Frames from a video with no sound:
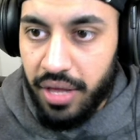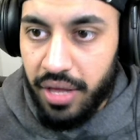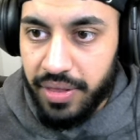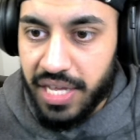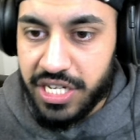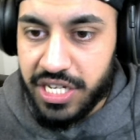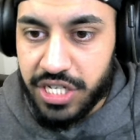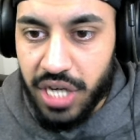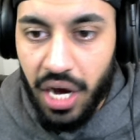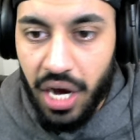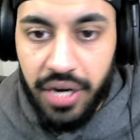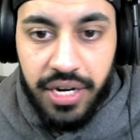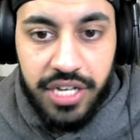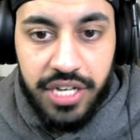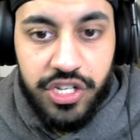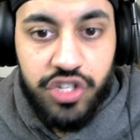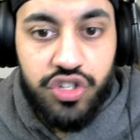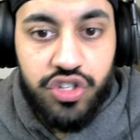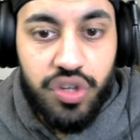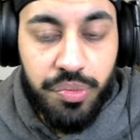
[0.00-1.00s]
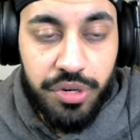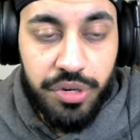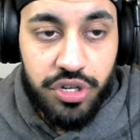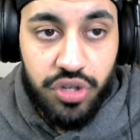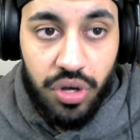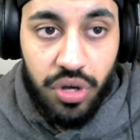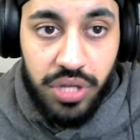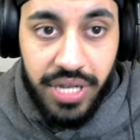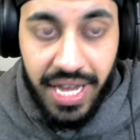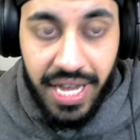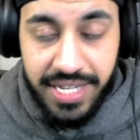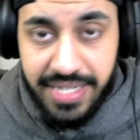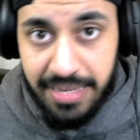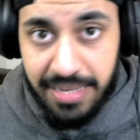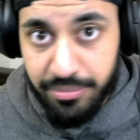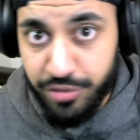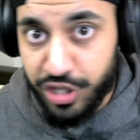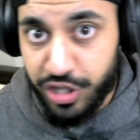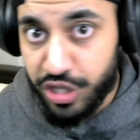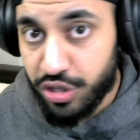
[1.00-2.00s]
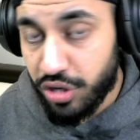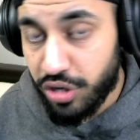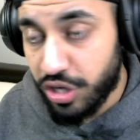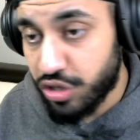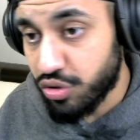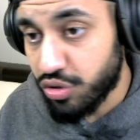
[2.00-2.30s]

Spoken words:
This gun is a super solid SMG choice,